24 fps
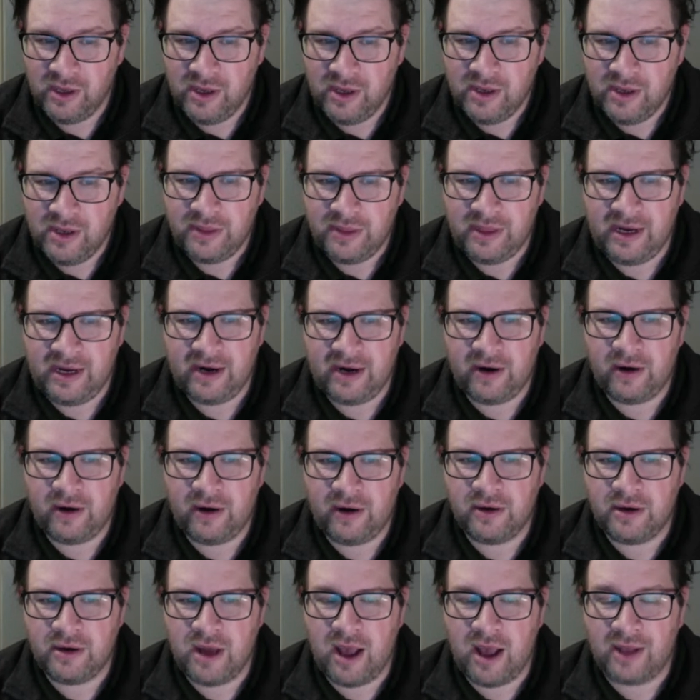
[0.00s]
They're
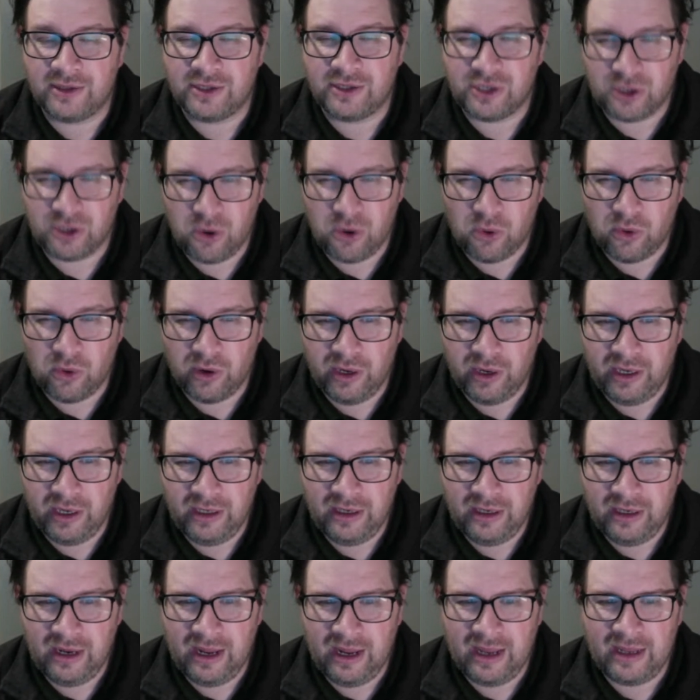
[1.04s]
not
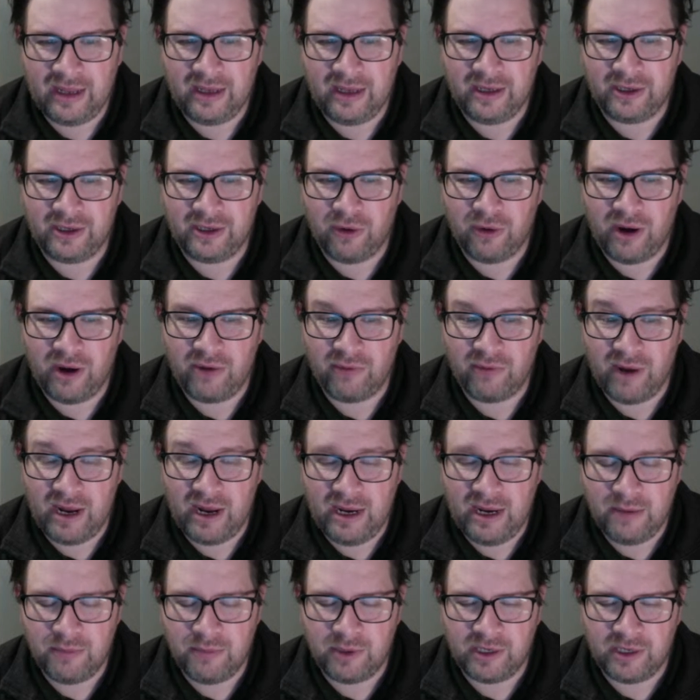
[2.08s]
scoring at a great
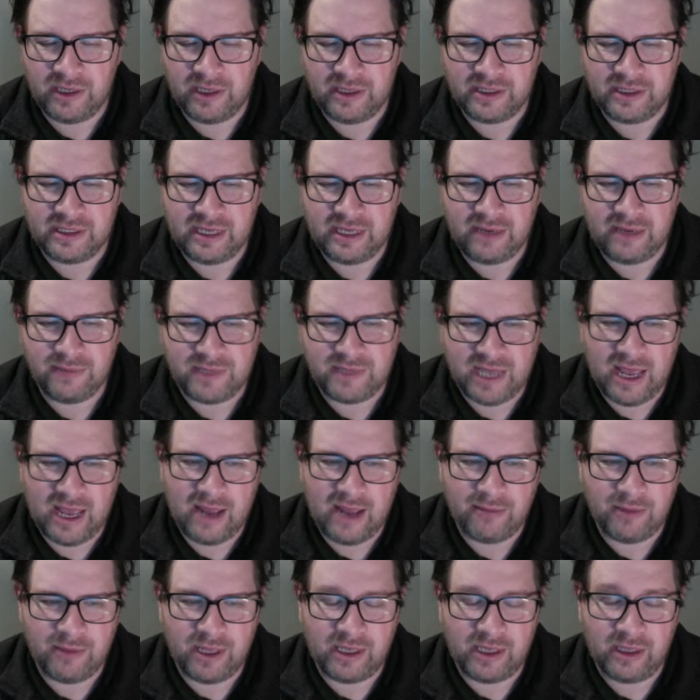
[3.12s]
rate, but at the same
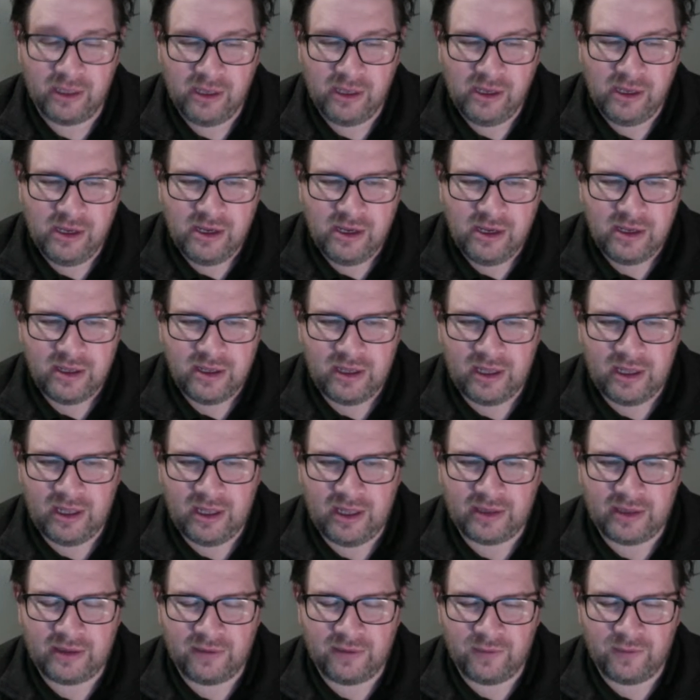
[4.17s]
time, like
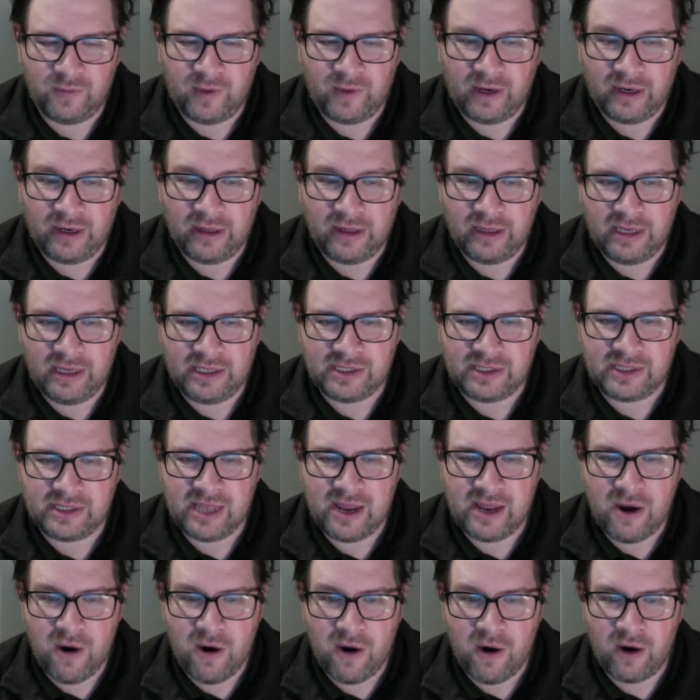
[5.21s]
at the very least,
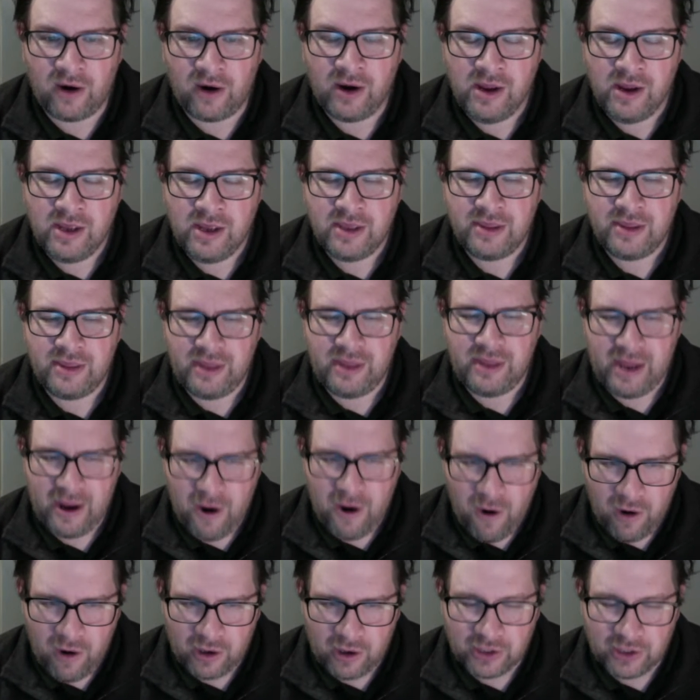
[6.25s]
they are
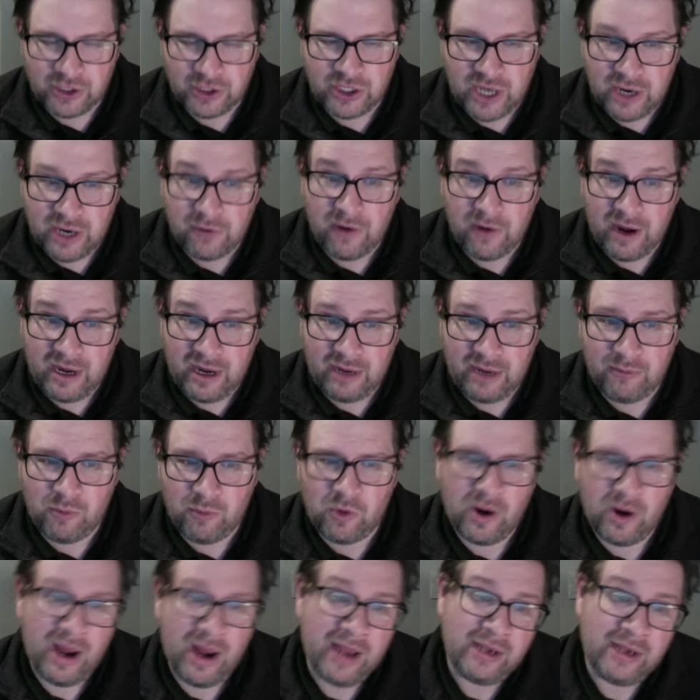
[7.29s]
generating
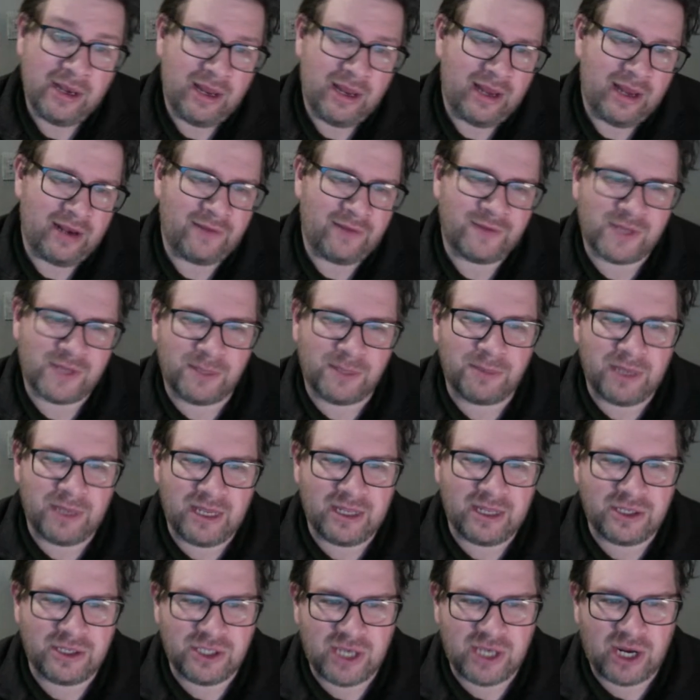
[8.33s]
more. And if something
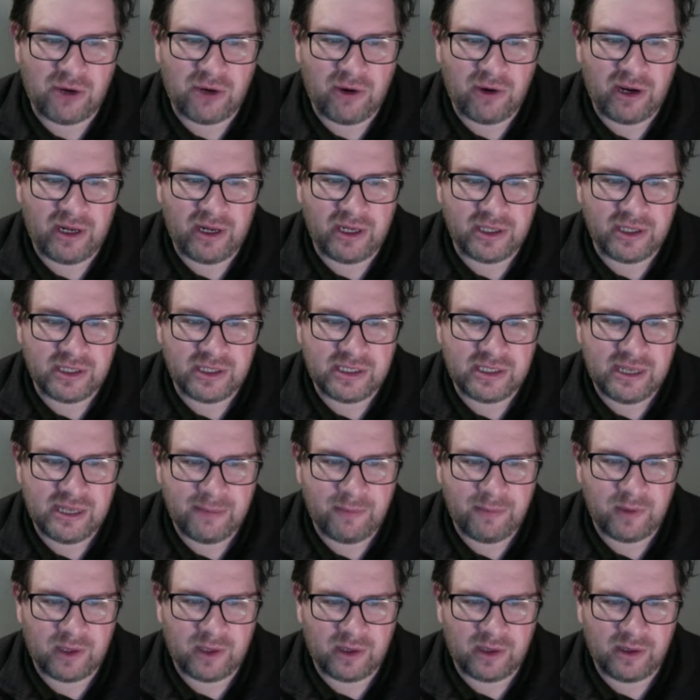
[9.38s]
gets generated, it's
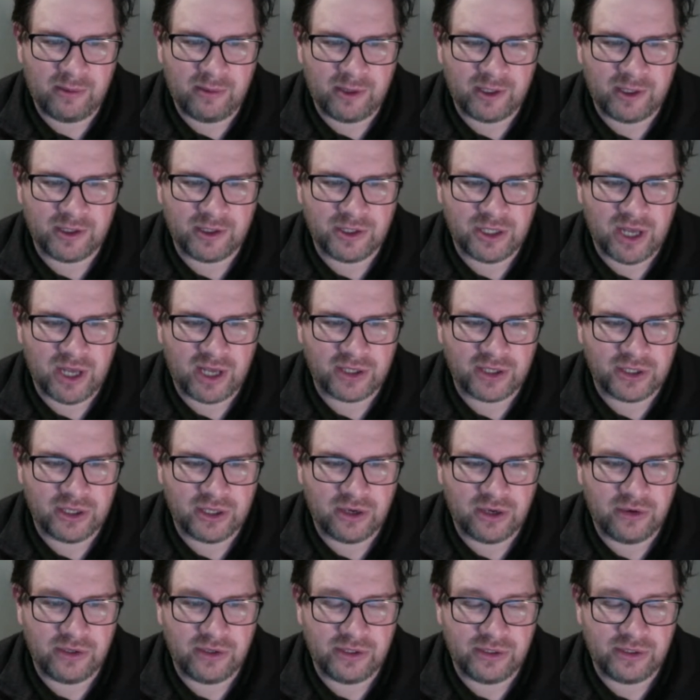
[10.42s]
typically because Josh
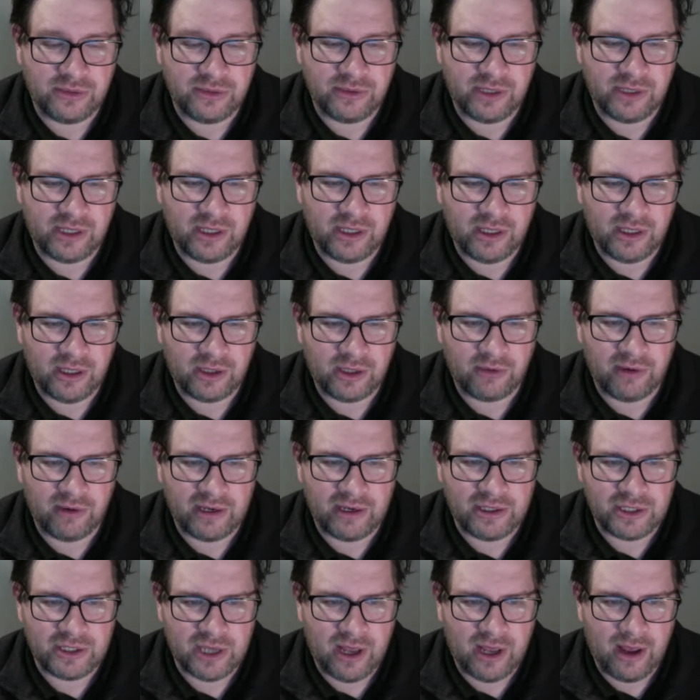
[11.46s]
Doan is doing a
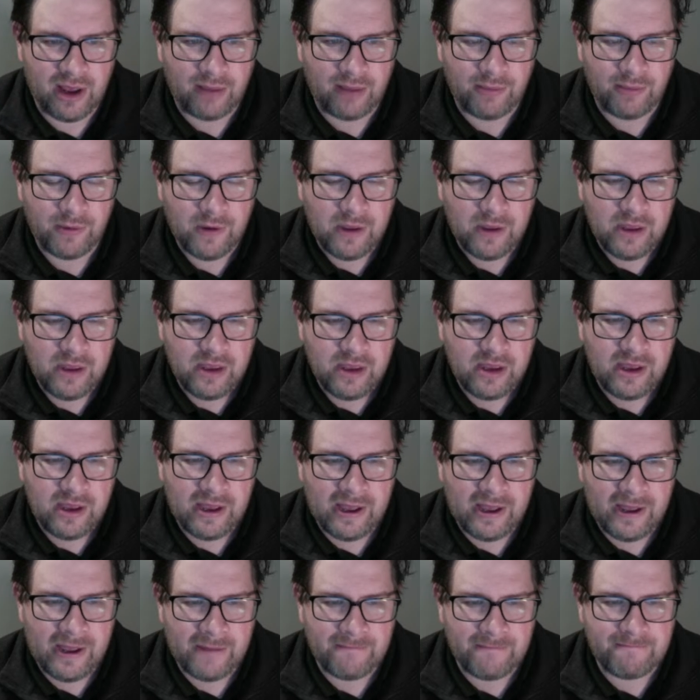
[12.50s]
great job
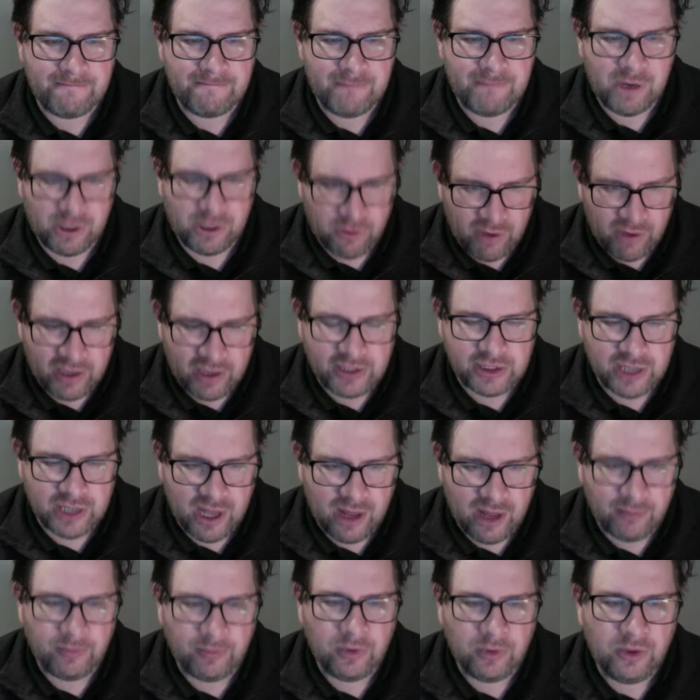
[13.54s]
a great
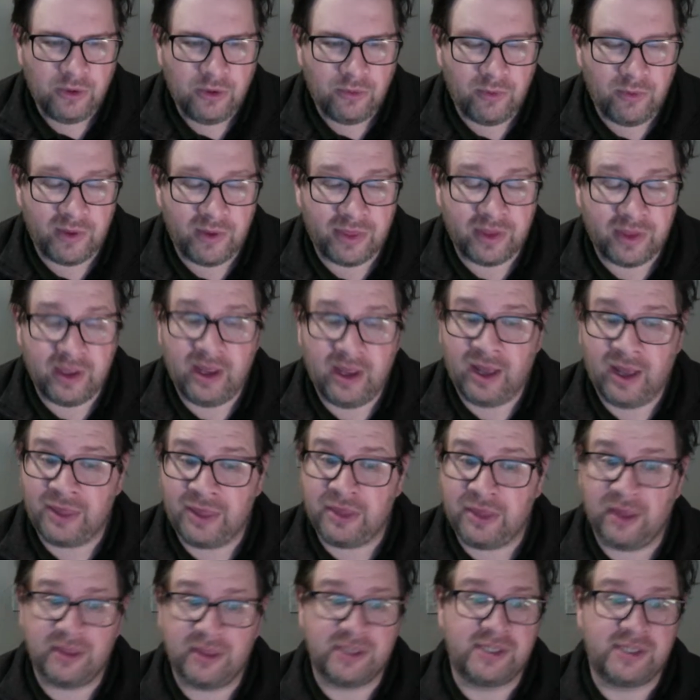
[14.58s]
job with it. I
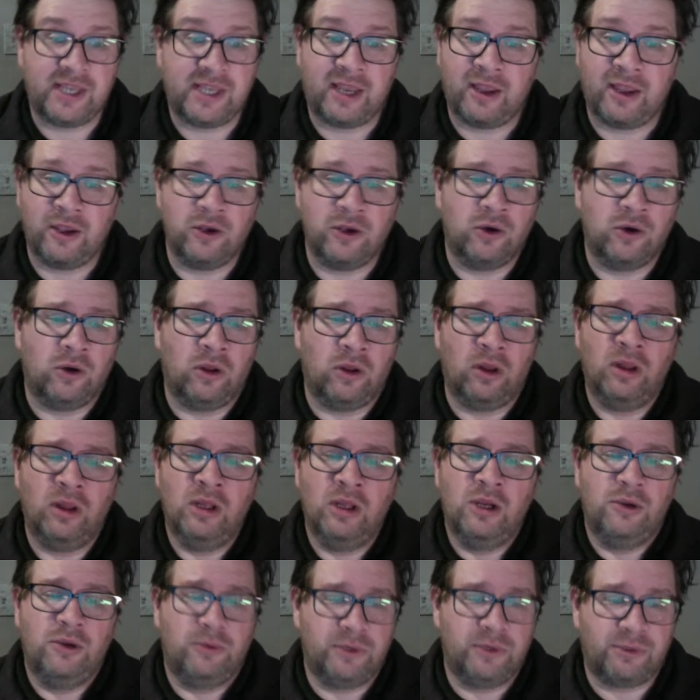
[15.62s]
thought the second goal
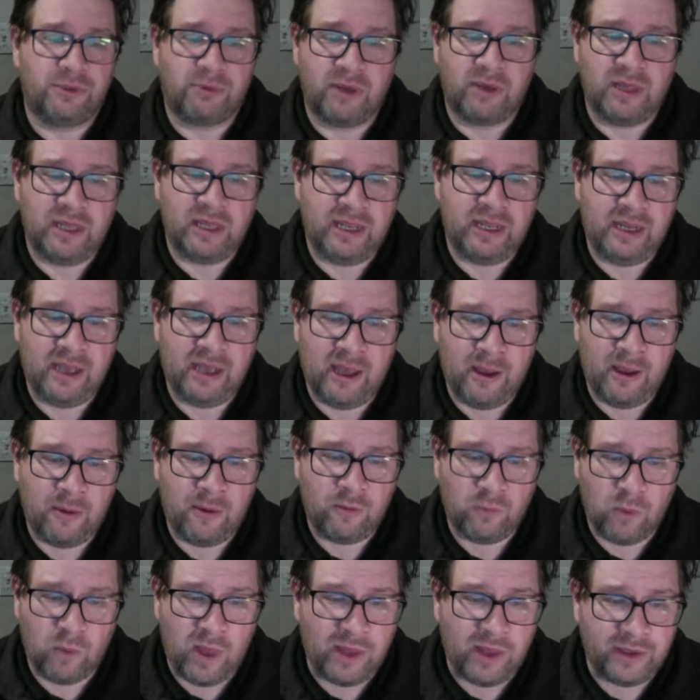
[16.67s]
was really
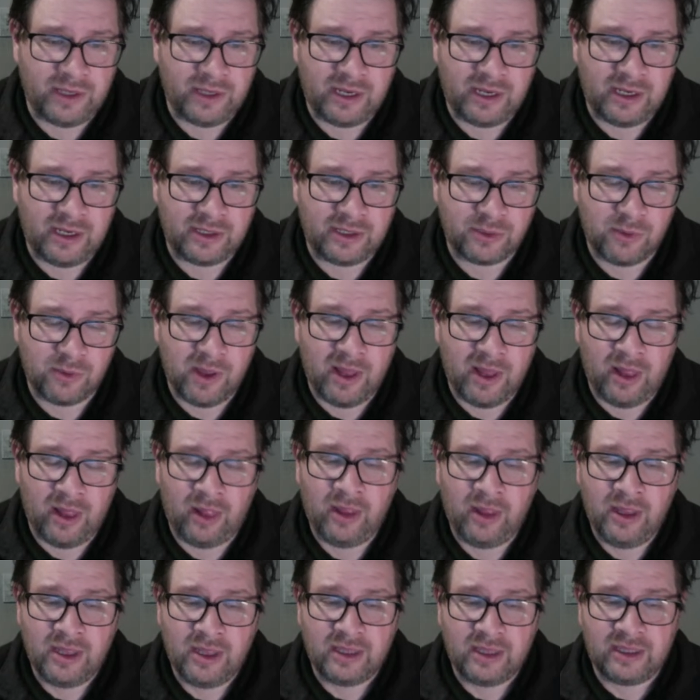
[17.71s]
well done as
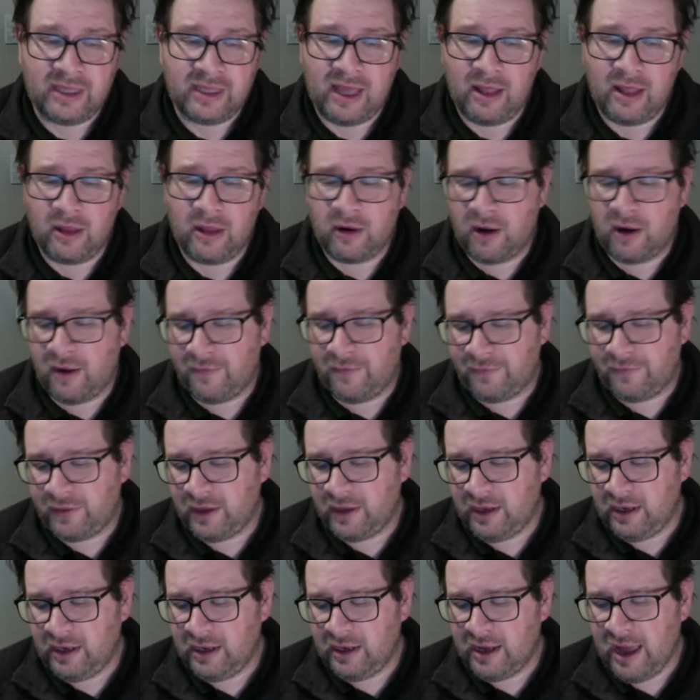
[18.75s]
well. Keller off
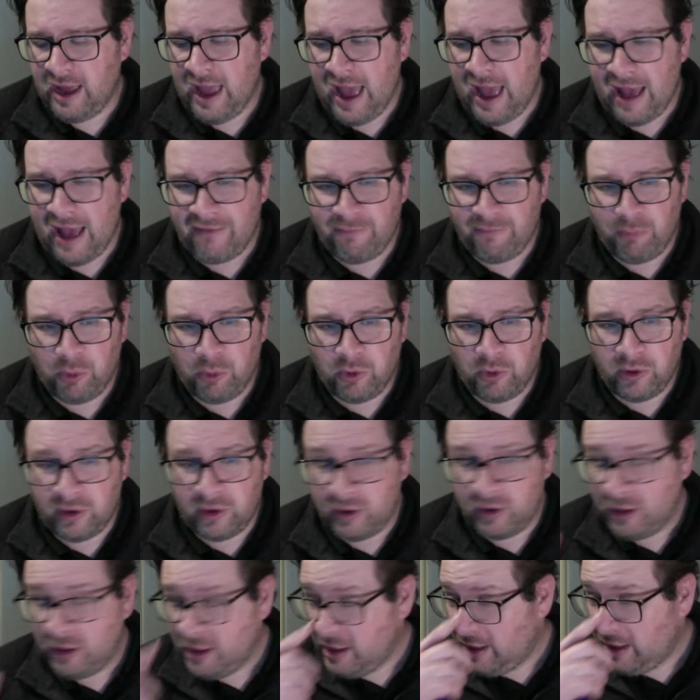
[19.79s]
the half
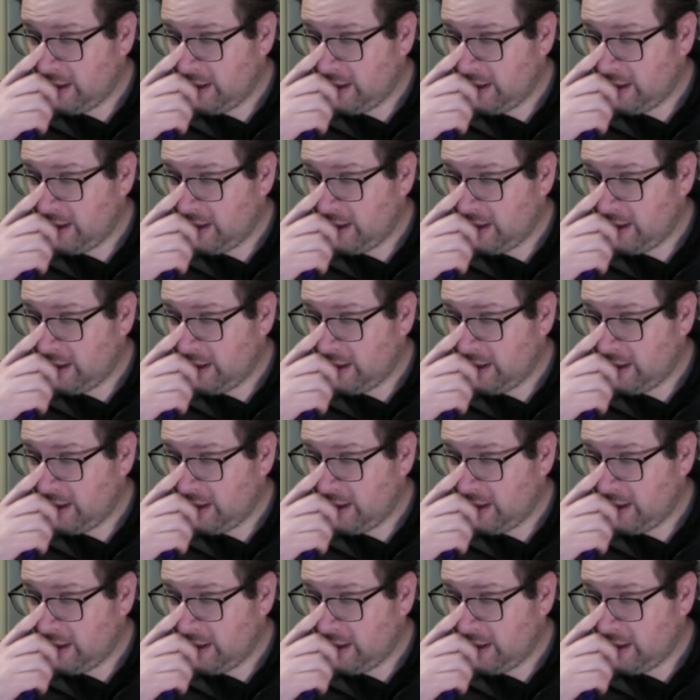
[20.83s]
board.